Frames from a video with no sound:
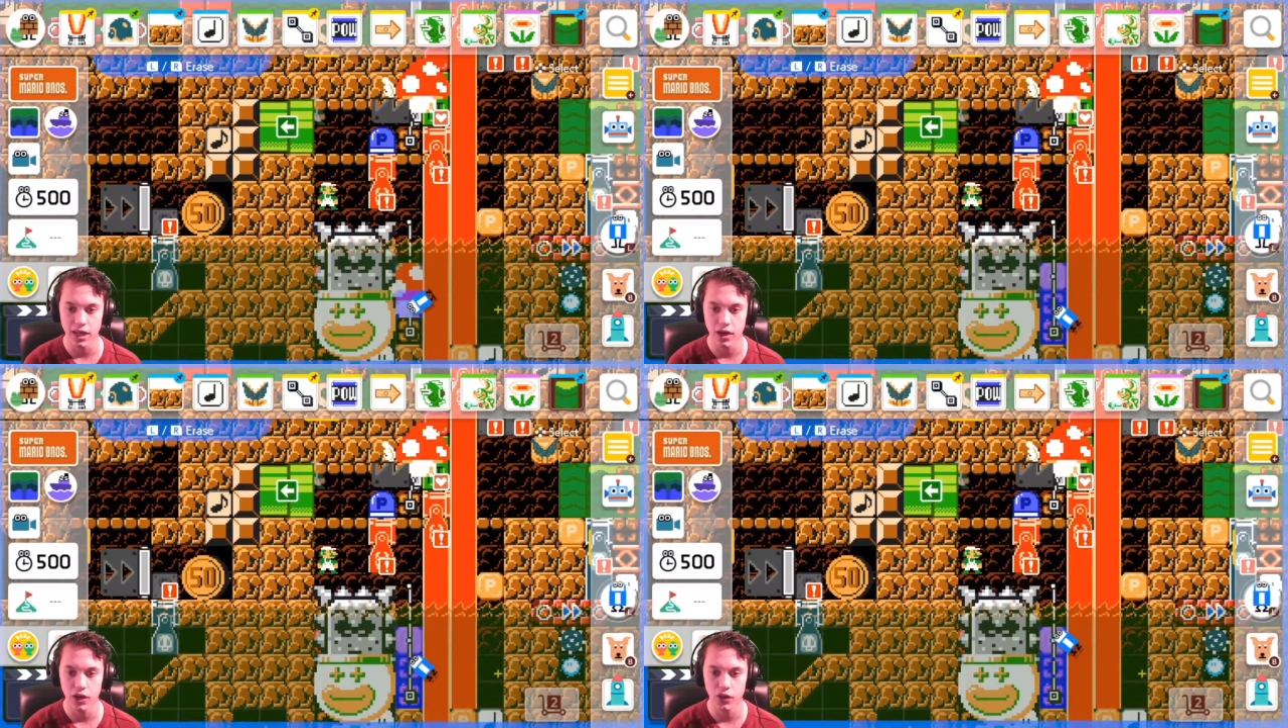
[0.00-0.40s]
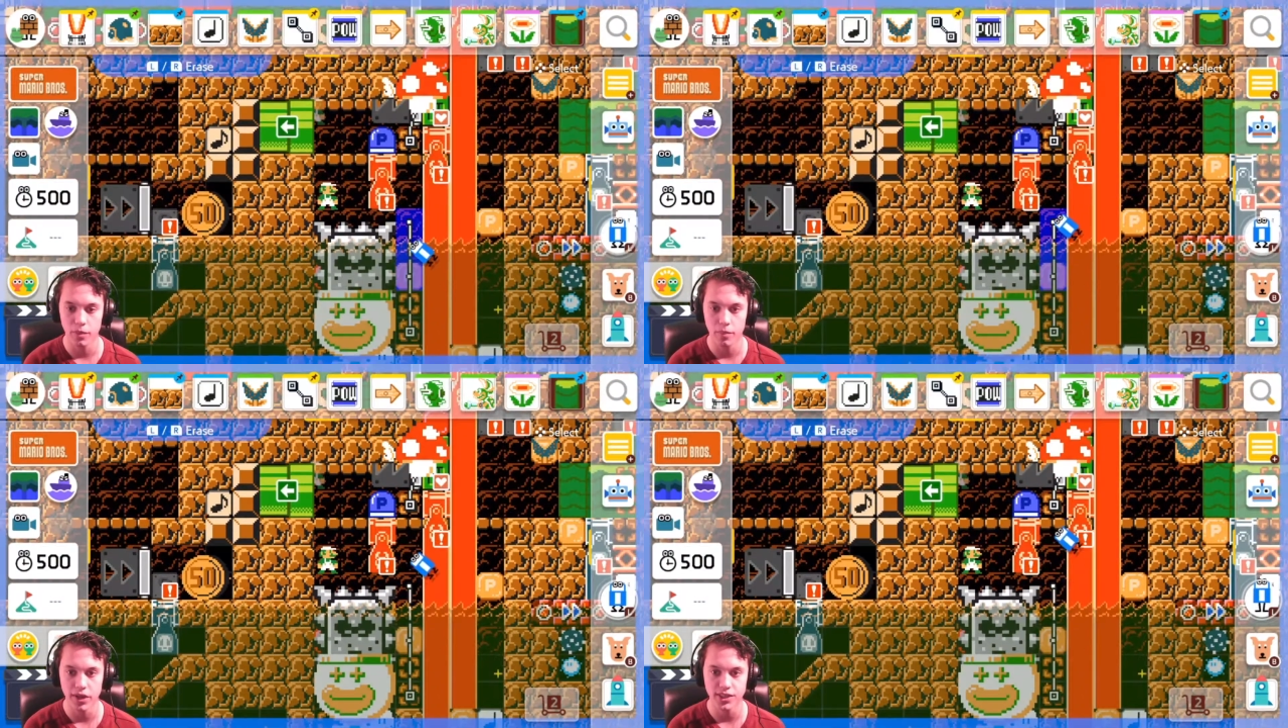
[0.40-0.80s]
all the
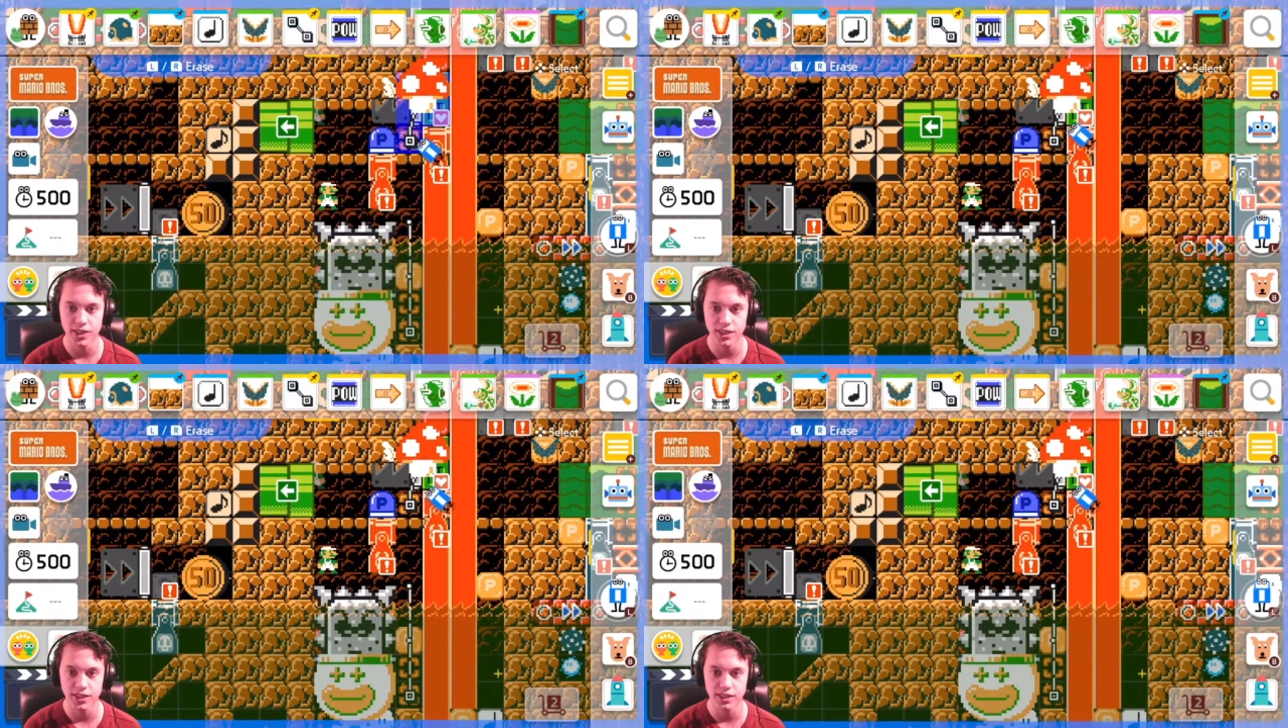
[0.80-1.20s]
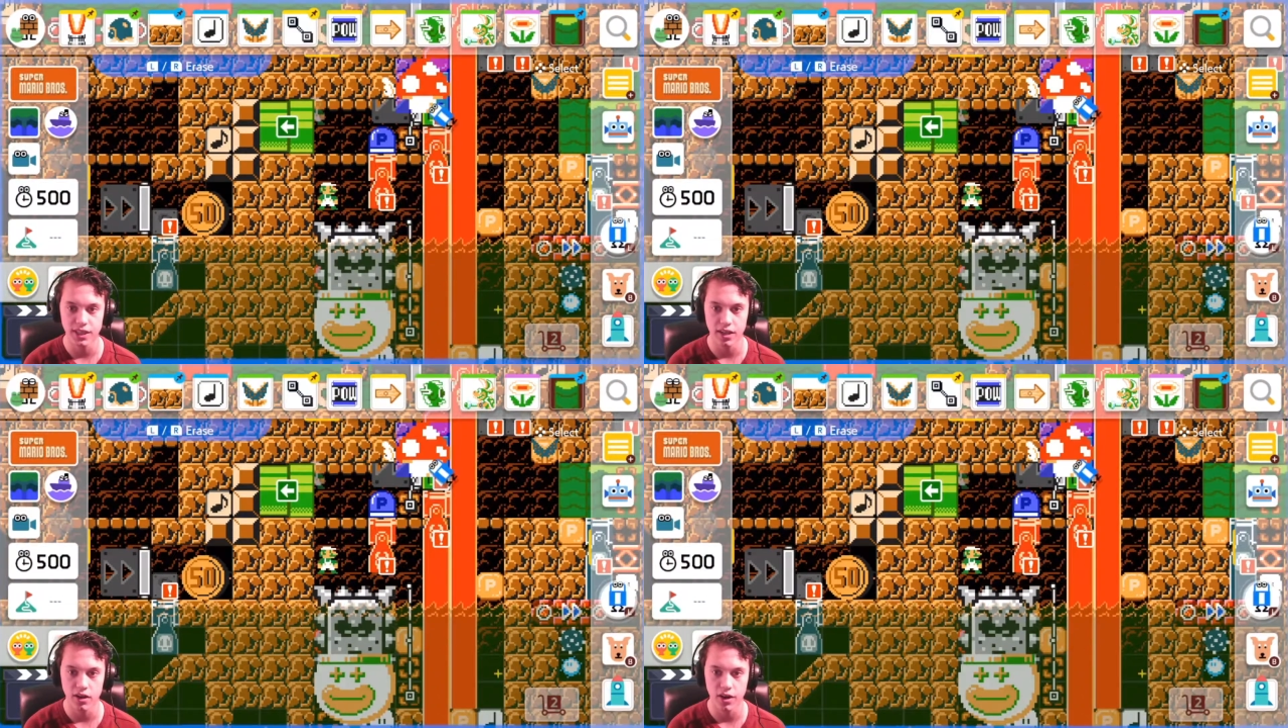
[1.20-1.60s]
mushes
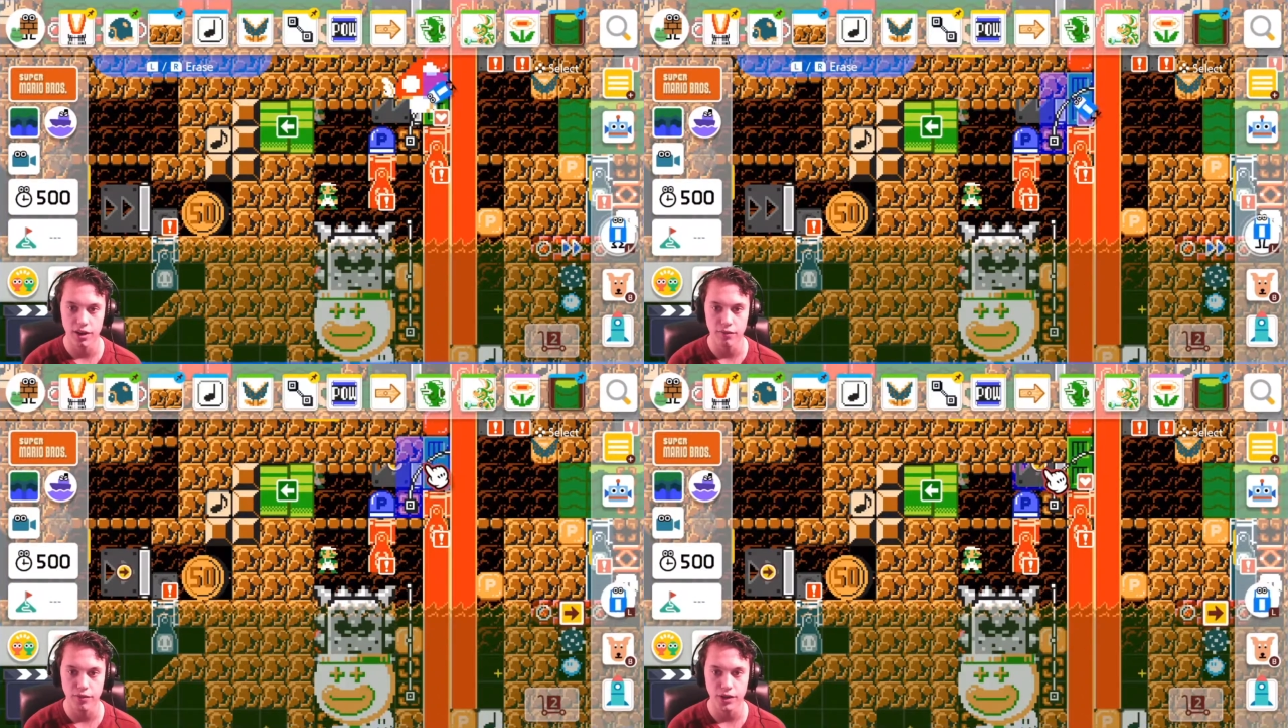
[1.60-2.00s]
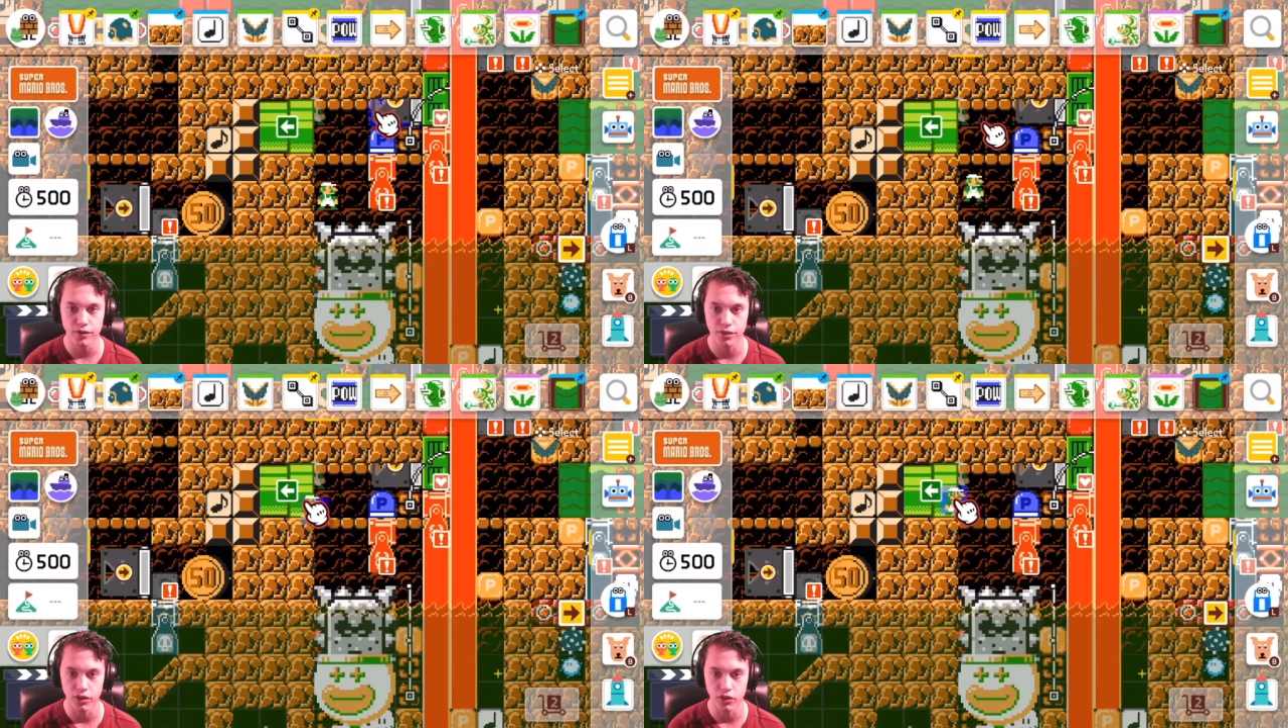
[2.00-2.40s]
that are in front of
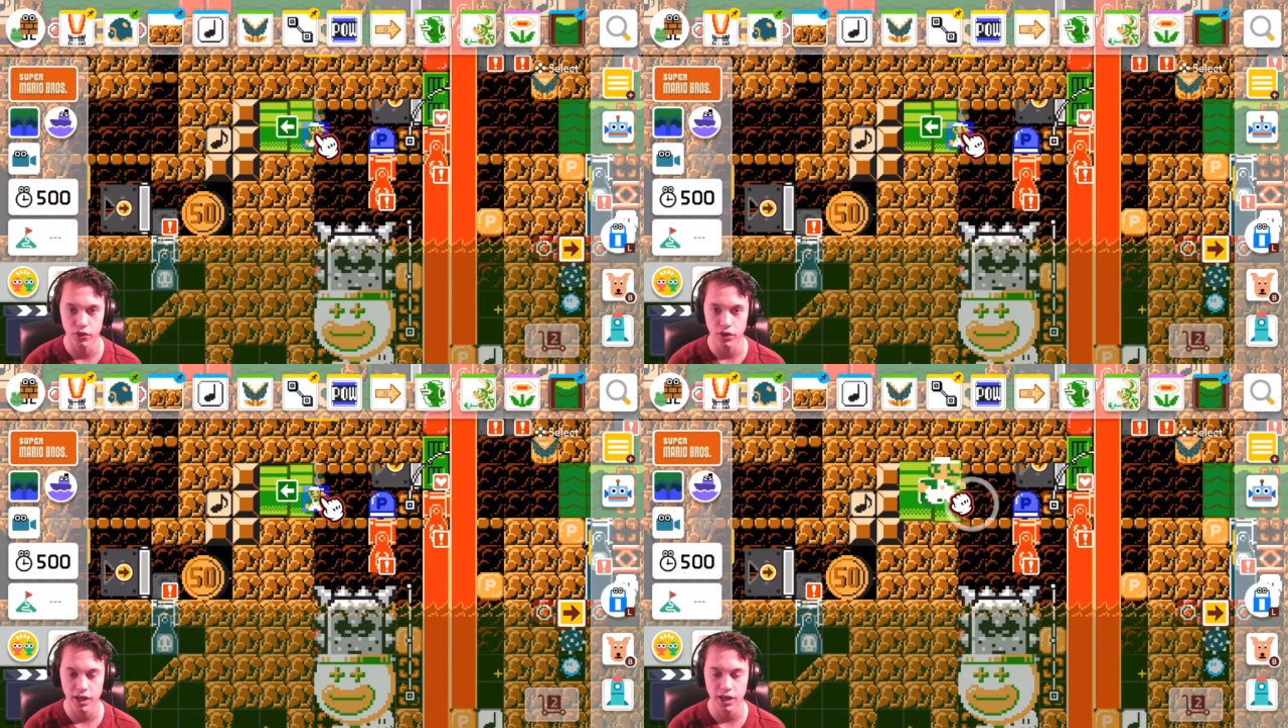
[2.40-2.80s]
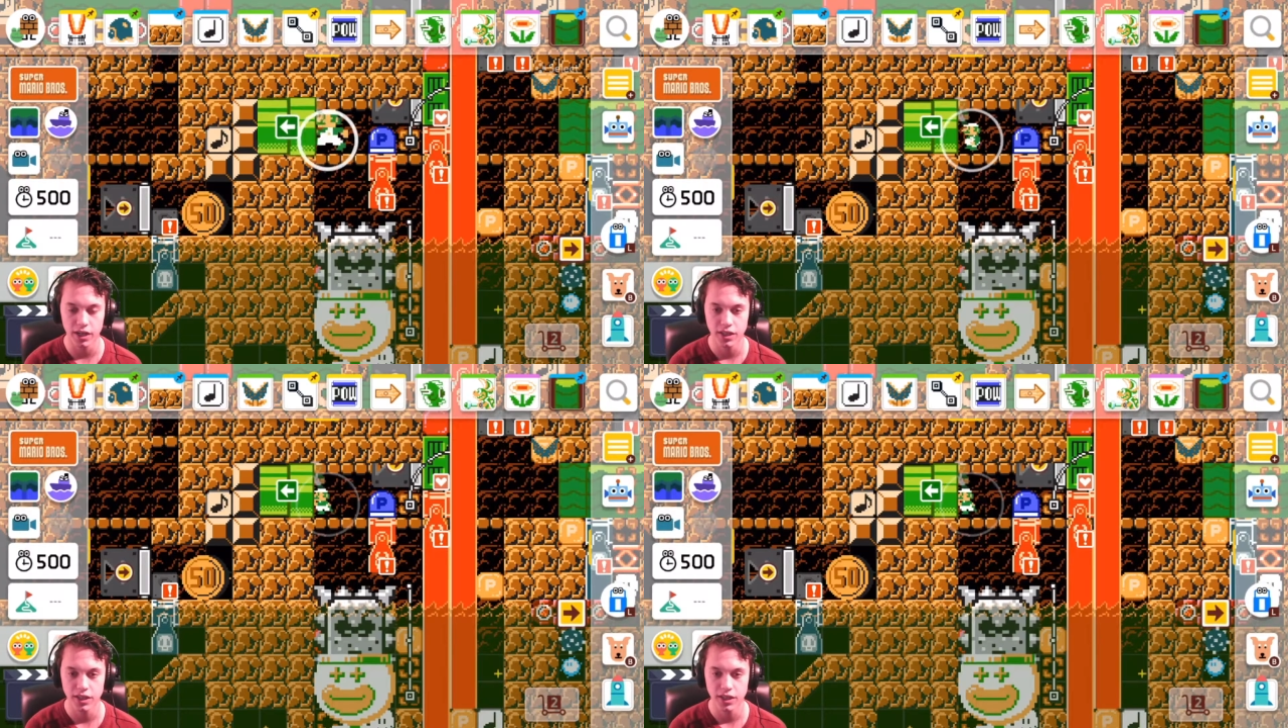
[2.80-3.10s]
the door.